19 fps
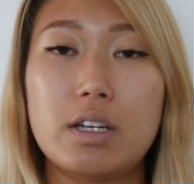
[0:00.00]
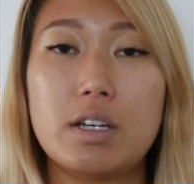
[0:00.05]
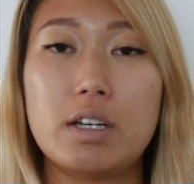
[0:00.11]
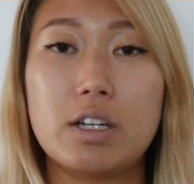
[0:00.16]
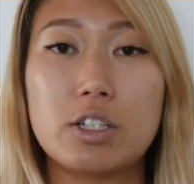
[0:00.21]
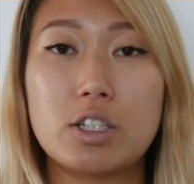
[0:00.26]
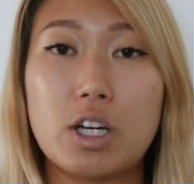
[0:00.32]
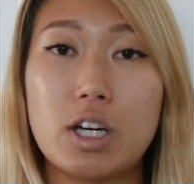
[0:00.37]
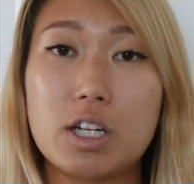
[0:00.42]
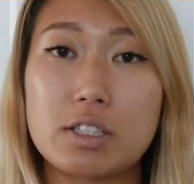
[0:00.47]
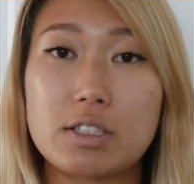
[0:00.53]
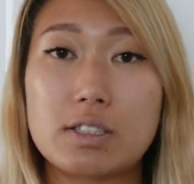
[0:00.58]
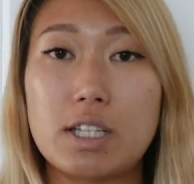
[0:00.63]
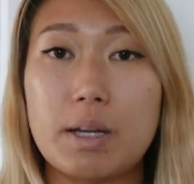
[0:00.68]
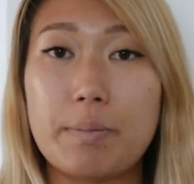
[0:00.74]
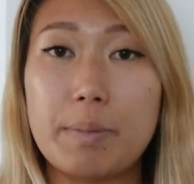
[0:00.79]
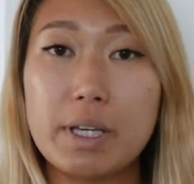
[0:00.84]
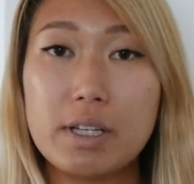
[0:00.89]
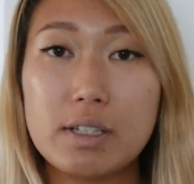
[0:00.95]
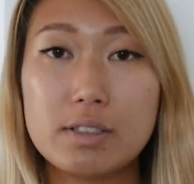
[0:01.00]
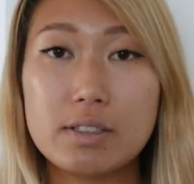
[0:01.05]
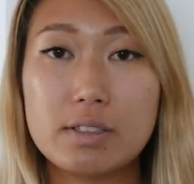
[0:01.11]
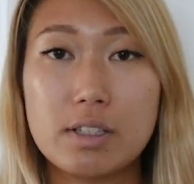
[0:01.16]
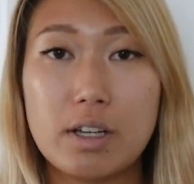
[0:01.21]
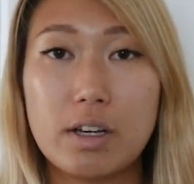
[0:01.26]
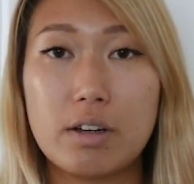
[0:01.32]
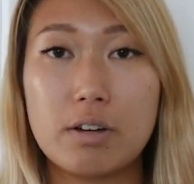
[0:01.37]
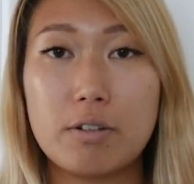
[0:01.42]
a dog's stomach.
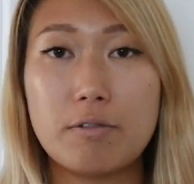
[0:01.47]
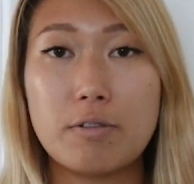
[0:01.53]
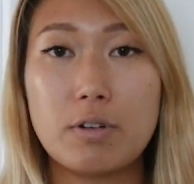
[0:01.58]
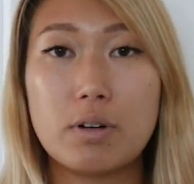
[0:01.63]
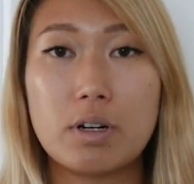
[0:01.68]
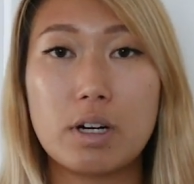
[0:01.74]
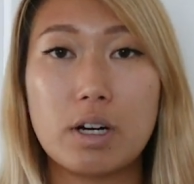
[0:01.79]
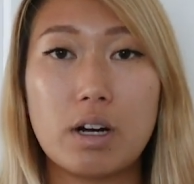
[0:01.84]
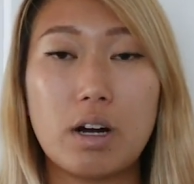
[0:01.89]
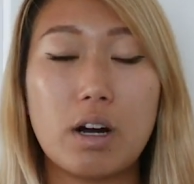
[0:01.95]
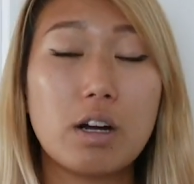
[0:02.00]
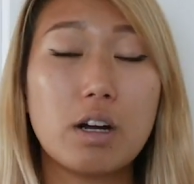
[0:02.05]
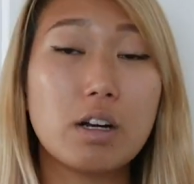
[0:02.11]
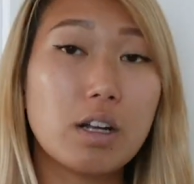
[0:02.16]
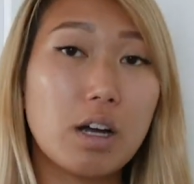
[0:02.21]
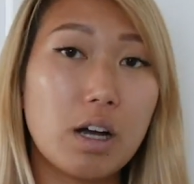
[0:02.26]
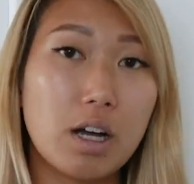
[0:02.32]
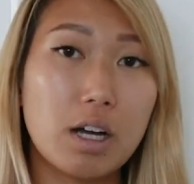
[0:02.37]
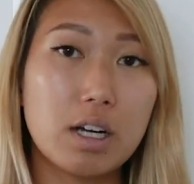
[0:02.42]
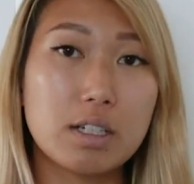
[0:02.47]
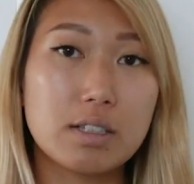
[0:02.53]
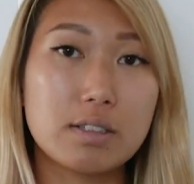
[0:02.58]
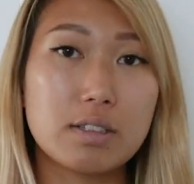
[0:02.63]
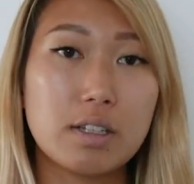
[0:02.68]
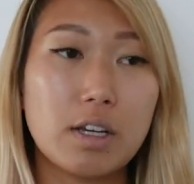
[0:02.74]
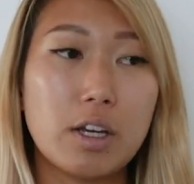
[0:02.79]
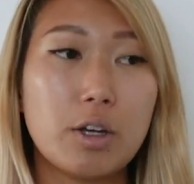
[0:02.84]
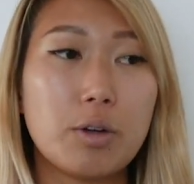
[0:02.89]
So for our
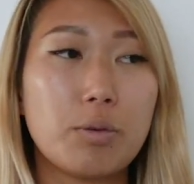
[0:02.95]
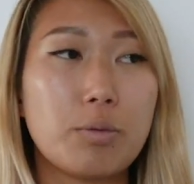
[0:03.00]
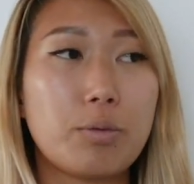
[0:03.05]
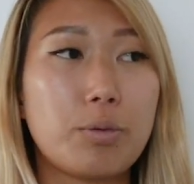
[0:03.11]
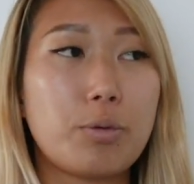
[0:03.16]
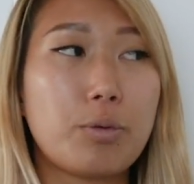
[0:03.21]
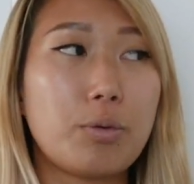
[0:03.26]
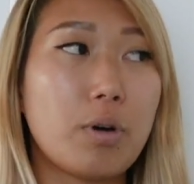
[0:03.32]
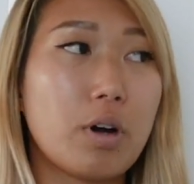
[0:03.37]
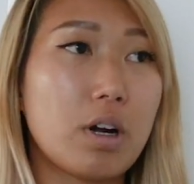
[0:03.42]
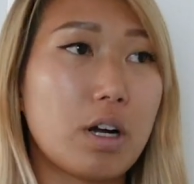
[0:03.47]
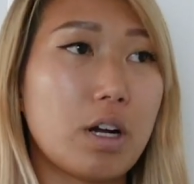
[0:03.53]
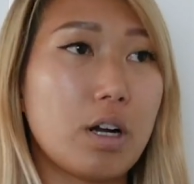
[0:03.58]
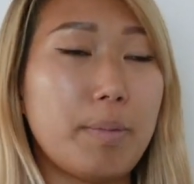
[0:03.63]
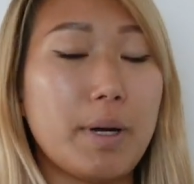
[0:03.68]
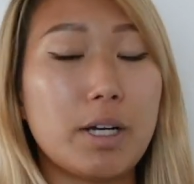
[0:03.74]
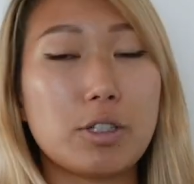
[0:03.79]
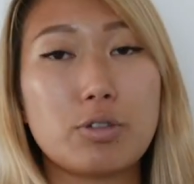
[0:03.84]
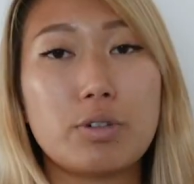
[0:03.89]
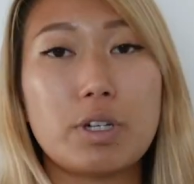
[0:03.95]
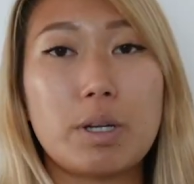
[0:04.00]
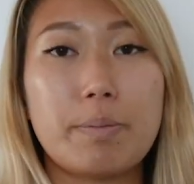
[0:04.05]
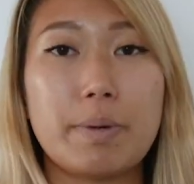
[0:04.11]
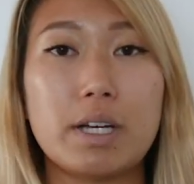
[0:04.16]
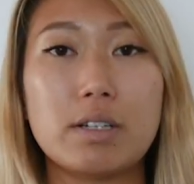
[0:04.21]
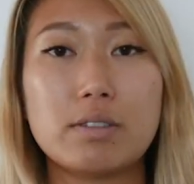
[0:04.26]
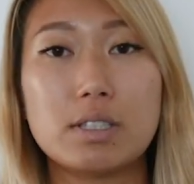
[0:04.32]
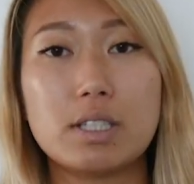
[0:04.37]
dogs, who are about 20
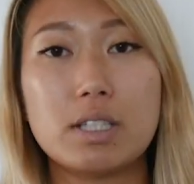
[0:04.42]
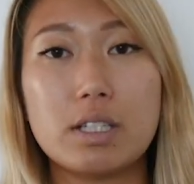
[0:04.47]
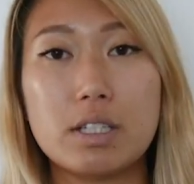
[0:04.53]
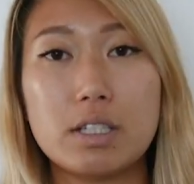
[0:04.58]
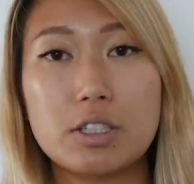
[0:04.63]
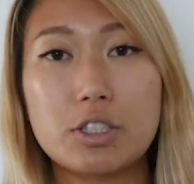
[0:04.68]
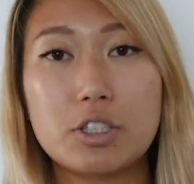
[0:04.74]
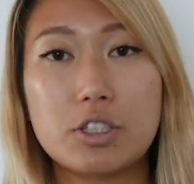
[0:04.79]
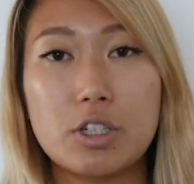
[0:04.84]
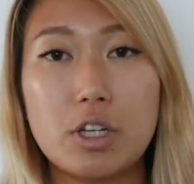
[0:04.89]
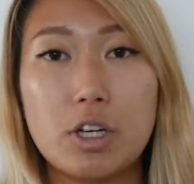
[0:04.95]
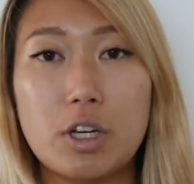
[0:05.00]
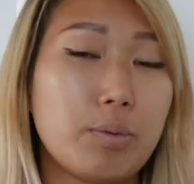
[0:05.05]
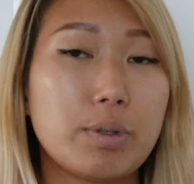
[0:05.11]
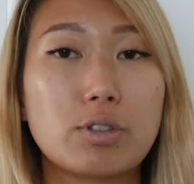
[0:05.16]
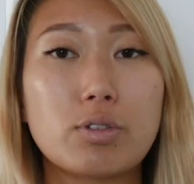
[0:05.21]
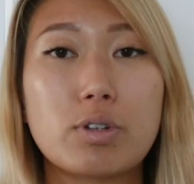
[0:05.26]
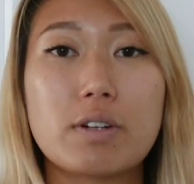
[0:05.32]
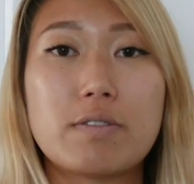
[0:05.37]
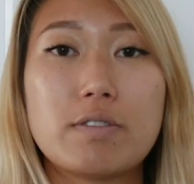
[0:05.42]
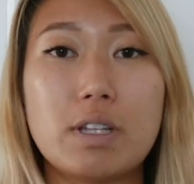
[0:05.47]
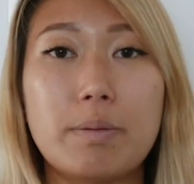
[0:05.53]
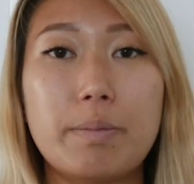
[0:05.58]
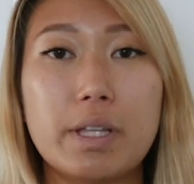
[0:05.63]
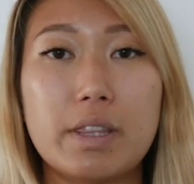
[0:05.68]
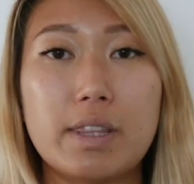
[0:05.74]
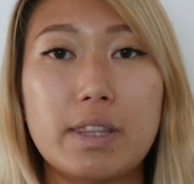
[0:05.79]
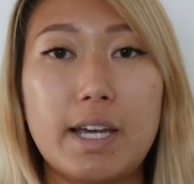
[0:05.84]
pounds each, we sort of
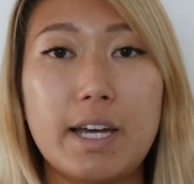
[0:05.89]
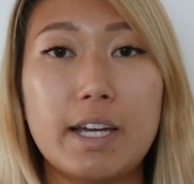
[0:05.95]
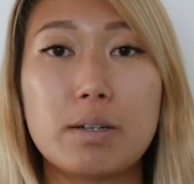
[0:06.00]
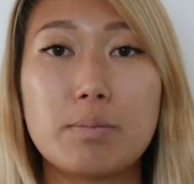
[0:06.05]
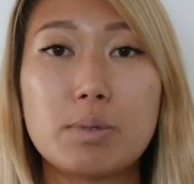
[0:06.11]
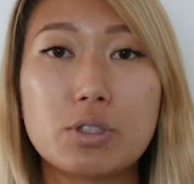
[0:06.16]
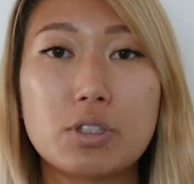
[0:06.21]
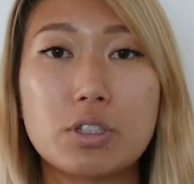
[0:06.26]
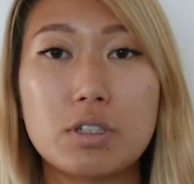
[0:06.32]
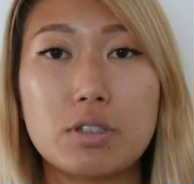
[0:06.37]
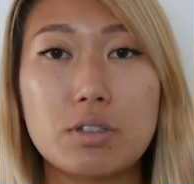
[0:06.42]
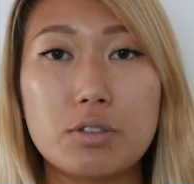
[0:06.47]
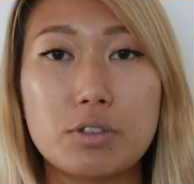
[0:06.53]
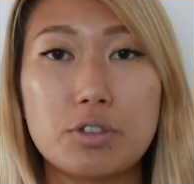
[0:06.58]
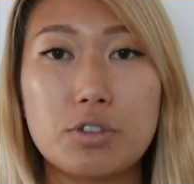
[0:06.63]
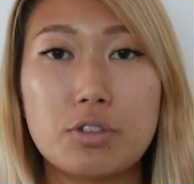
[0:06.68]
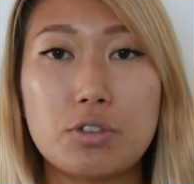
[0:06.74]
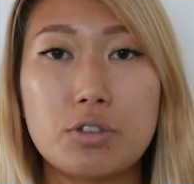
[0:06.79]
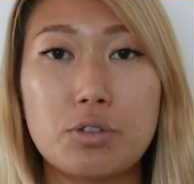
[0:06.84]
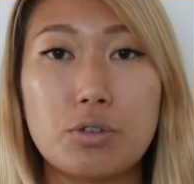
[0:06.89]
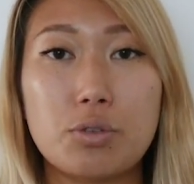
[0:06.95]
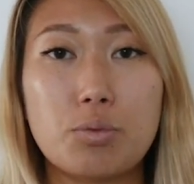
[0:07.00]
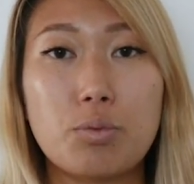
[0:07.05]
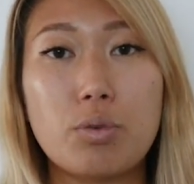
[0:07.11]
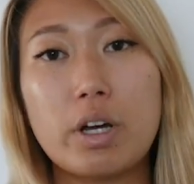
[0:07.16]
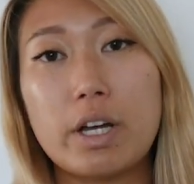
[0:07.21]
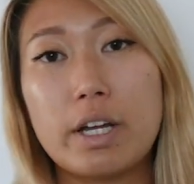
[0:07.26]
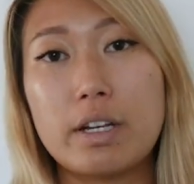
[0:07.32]
limit the edible chews to
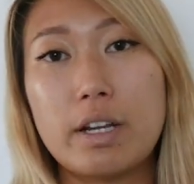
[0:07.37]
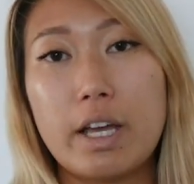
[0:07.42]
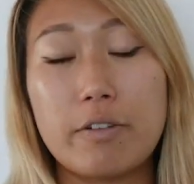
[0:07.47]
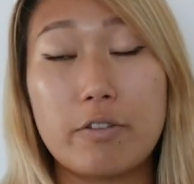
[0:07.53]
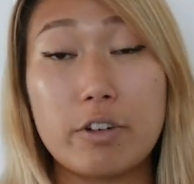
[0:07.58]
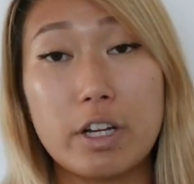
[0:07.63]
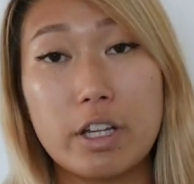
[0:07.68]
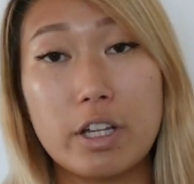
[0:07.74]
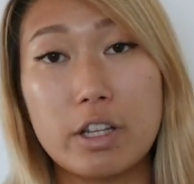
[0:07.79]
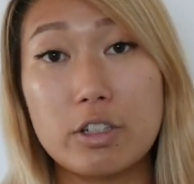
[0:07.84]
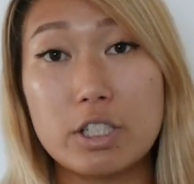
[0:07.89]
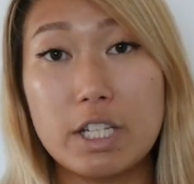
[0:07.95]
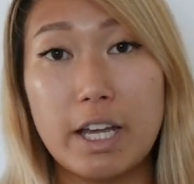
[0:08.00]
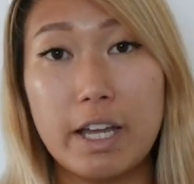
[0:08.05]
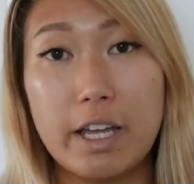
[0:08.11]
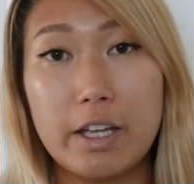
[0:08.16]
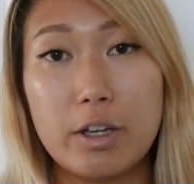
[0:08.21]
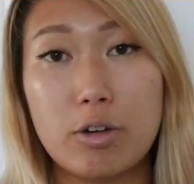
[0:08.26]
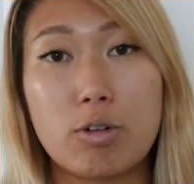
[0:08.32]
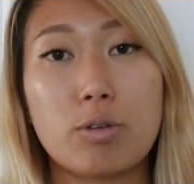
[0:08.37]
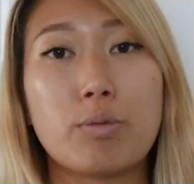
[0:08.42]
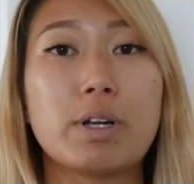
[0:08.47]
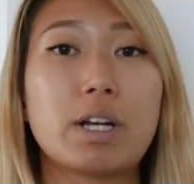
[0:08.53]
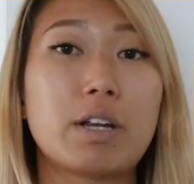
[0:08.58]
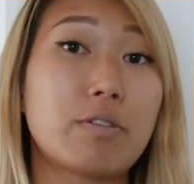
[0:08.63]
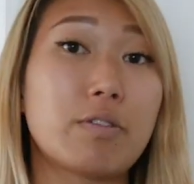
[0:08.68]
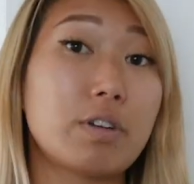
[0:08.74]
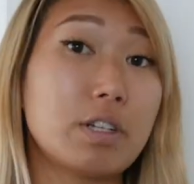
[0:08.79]
1 every other day or
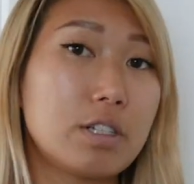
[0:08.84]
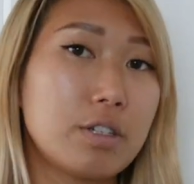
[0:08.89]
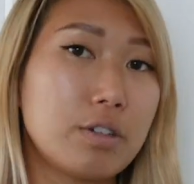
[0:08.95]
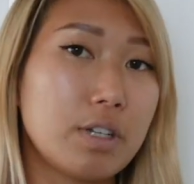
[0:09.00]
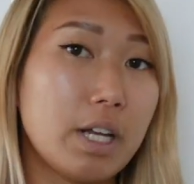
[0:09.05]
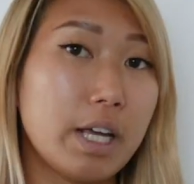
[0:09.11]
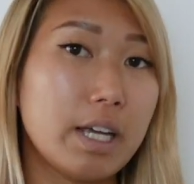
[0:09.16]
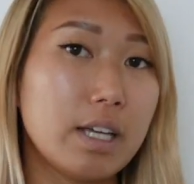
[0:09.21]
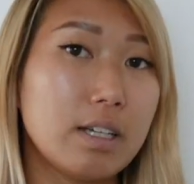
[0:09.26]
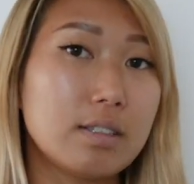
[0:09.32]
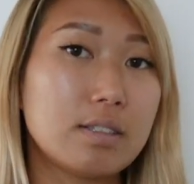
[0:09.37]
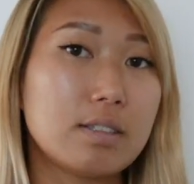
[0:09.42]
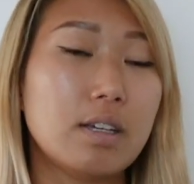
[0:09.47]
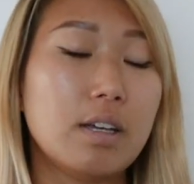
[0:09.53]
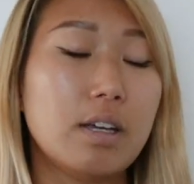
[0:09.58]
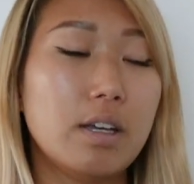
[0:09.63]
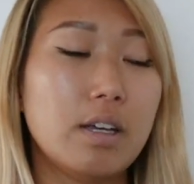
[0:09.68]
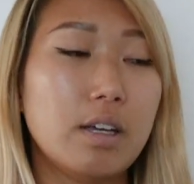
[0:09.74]
1 every 2 days.